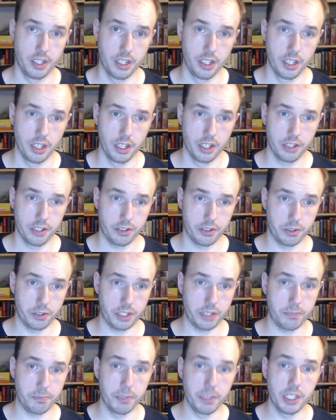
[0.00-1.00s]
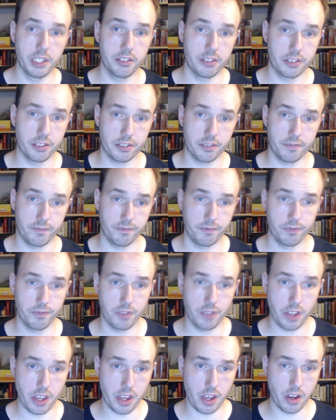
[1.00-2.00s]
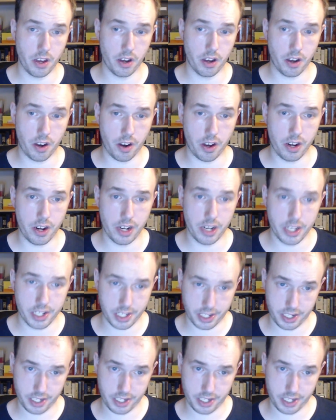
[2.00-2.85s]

So that means, unless